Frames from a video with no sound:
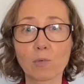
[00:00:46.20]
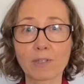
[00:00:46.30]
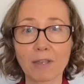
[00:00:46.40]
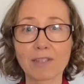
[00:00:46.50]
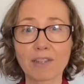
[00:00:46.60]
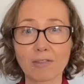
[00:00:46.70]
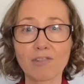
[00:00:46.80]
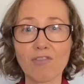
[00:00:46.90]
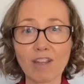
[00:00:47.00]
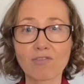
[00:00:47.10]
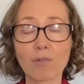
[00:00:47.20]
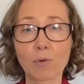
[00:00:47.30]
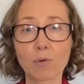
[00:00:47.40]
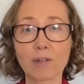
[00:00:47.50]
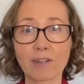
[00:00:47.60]
was going to those grassroots
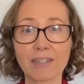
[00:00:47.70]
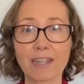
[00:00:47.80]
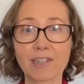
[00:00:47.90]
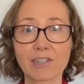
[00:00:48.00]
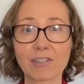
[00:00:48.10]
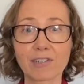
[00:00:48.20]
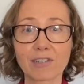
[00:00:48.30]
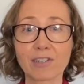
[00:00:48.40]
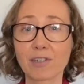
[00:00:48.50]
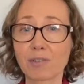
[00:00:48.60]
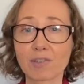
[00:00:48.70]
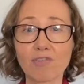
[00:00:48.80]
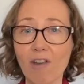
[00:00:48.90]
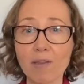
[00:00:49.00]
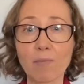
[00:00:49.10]
organisations that do such
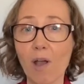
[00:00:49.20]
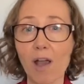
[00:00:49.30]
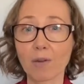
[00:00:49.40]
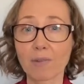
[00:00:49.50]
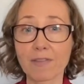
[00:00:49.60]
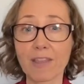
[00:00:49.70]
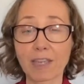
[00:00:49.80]
great work within their